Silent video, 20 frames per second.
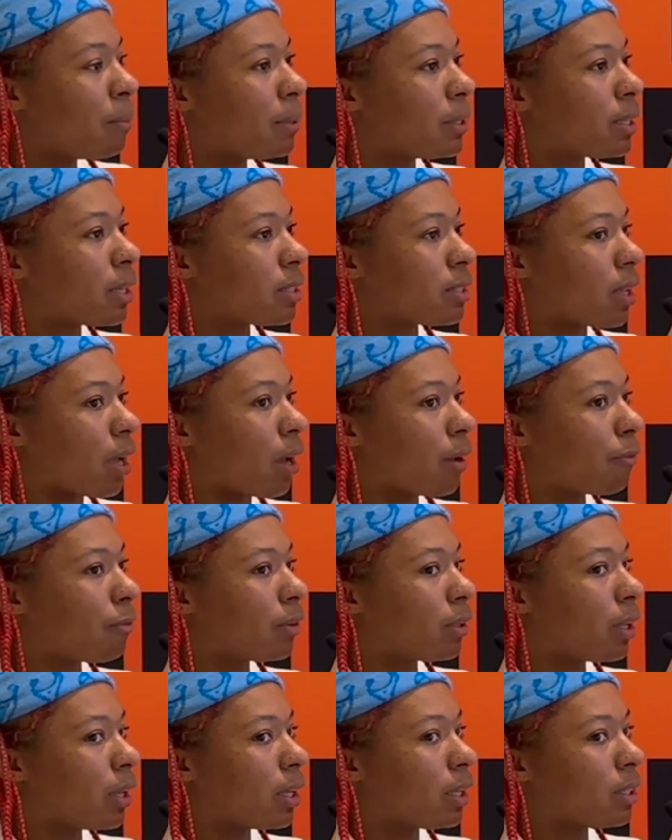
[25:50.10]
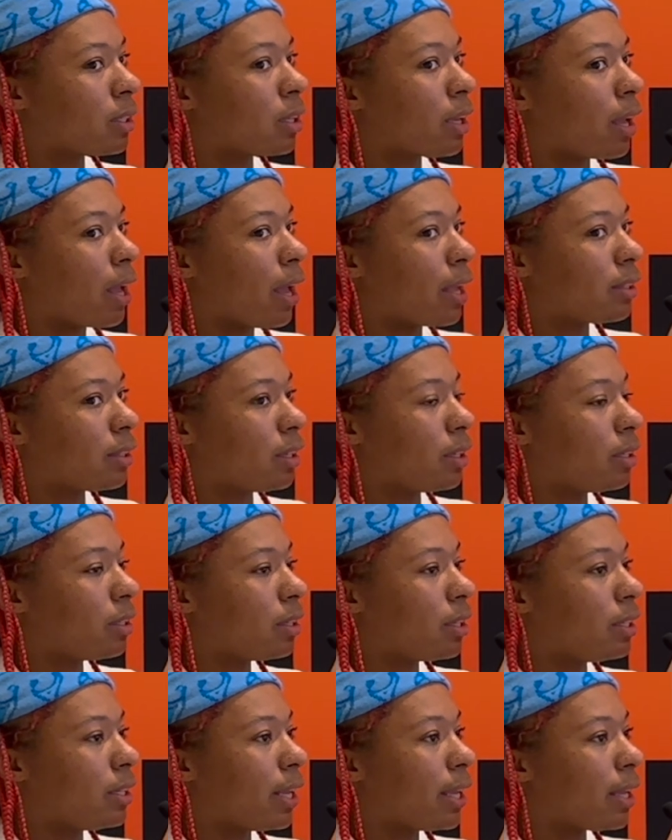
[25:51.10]
because I feel like at the end of
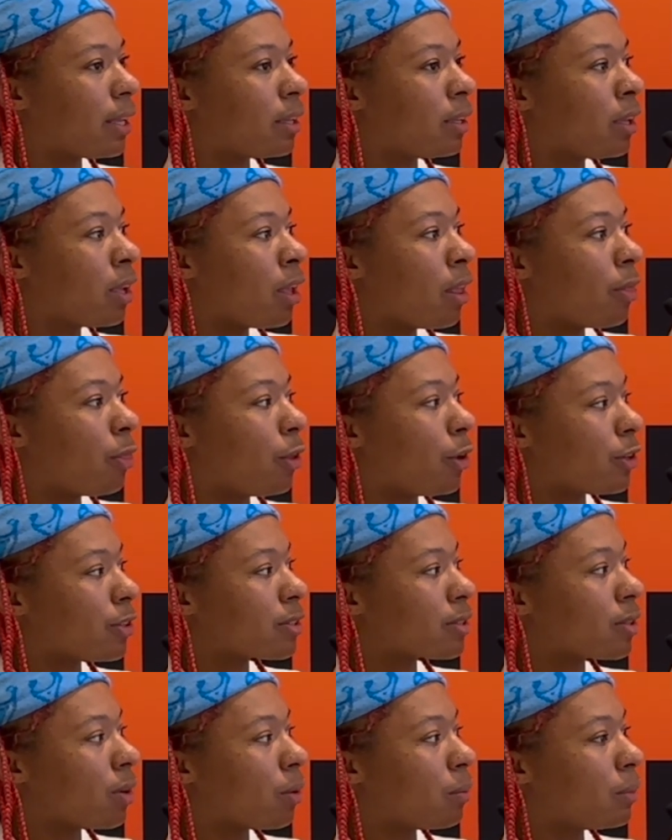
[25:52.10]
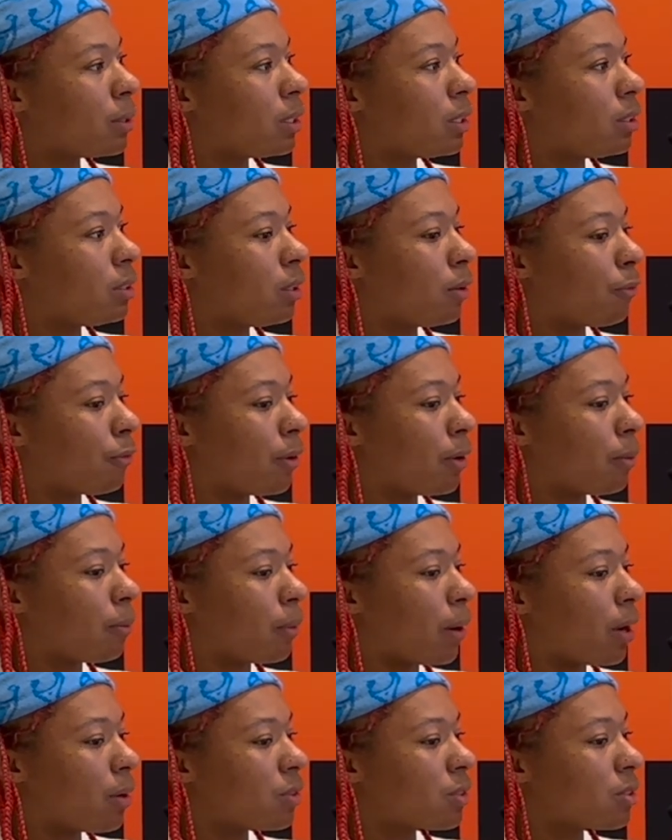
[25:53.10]
the day, there's so many different
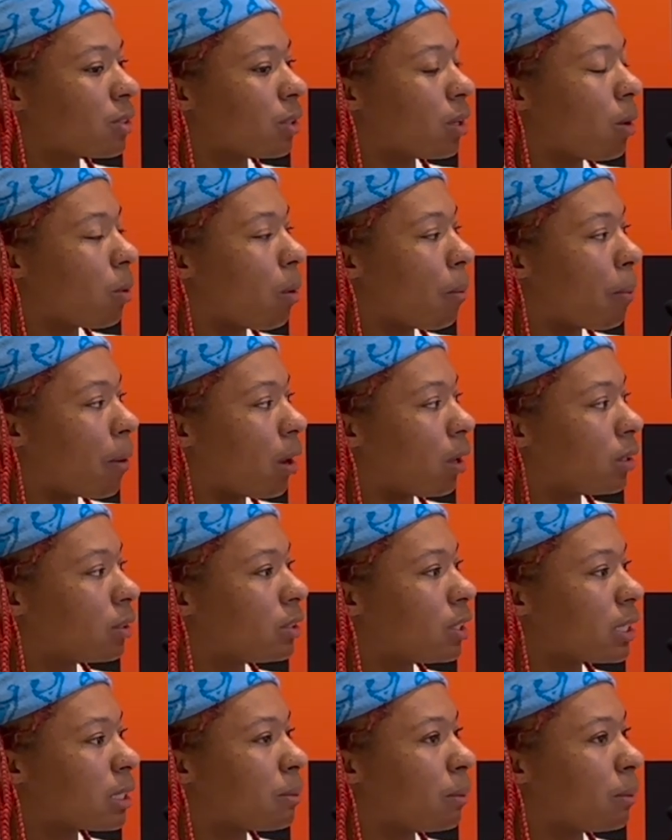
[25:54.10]
routes to go with politics.